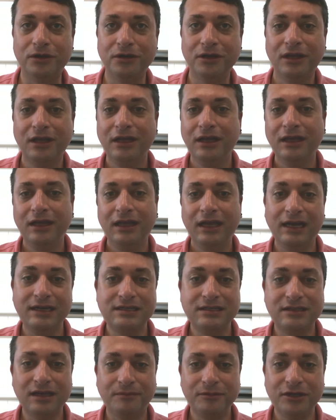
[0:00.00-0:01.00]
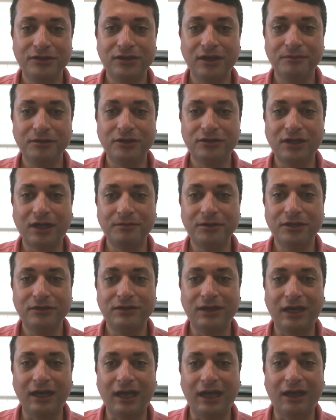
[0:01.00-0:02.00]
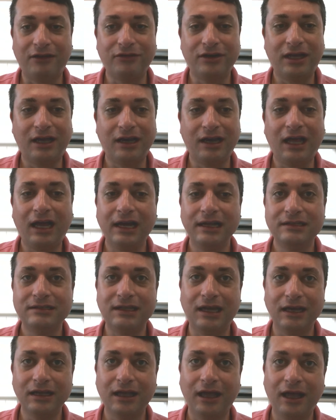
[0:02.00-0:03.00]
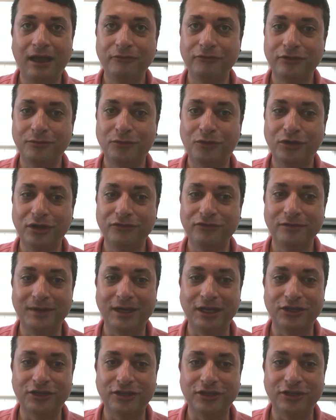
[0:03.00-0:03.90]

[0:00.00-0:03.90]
Head to www.avalonlions.com for more information.